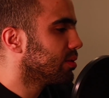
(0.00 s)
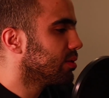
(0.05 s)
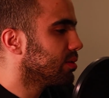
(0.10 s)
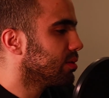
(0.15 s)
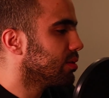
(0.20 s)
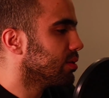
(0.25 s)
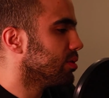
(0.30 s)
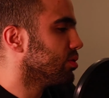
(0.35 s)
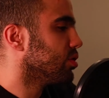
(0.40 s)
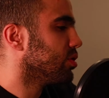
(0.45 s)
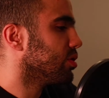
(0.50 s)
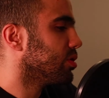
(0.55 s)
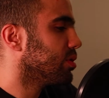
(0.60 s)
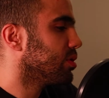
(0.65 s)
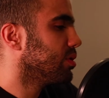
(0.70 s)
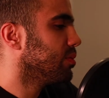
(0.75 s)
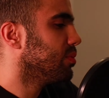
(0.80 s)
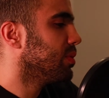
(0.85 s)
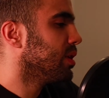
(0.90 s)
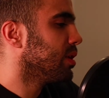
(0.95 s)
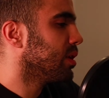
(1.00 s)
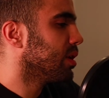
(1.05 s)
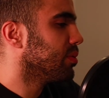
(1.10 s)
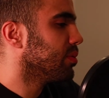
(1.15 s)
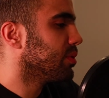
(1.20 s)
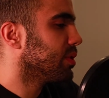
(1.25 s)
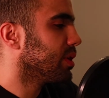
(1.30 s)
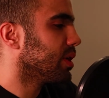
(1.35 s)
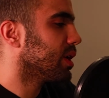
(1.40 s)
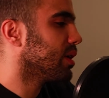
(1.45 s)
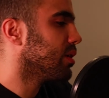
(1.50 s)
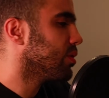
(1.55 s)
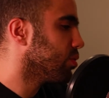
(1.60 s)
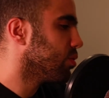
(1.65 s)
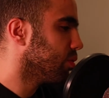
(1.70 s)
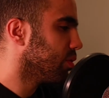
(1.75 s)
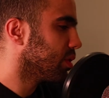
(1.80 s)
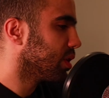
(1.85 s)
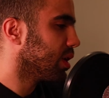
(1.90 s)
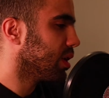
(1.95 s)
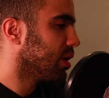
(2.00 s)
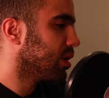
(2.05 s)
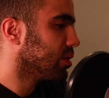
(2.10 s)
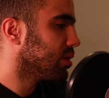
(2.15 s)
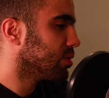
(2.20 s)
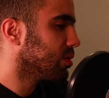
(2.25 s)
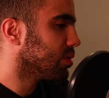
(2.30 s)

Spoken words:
to just being able to get into a cage,